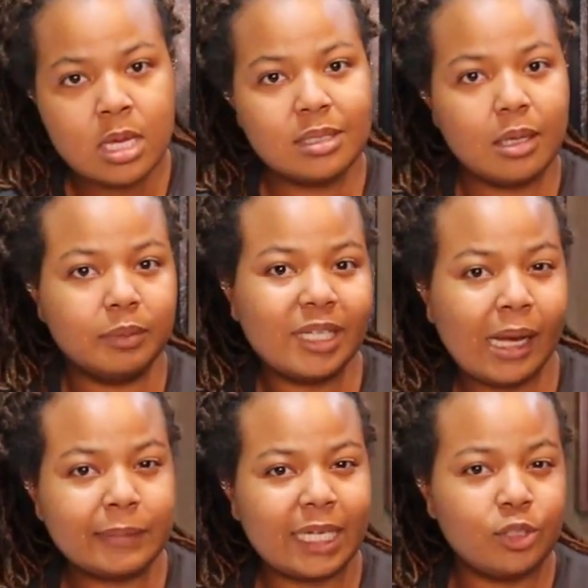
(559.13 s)

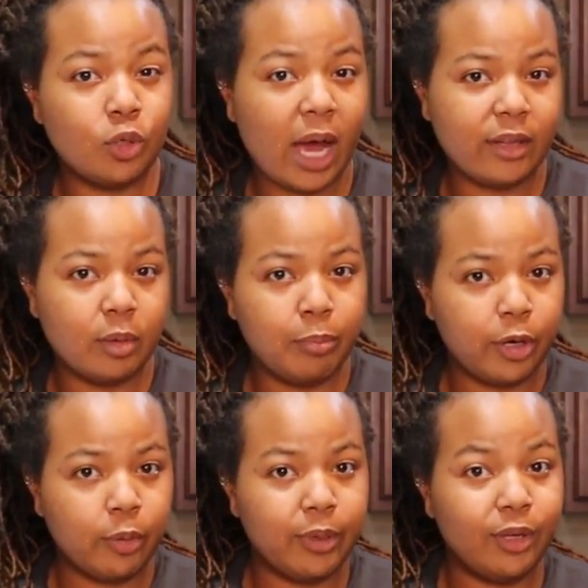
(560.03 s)
Sometimes I do either
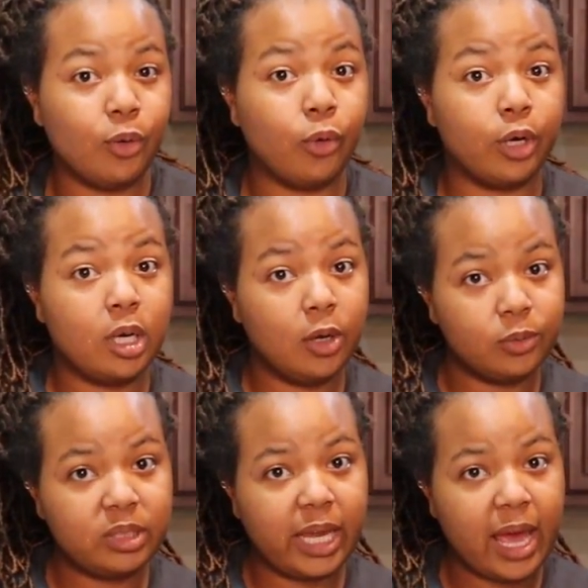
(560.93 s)
bourbon or
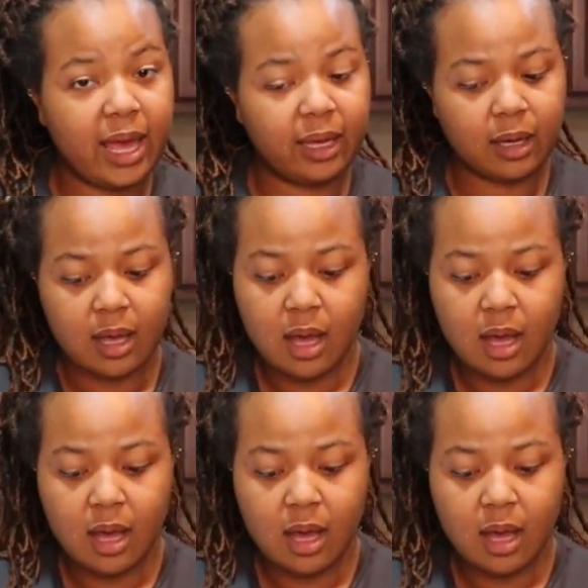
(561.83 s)
cognac,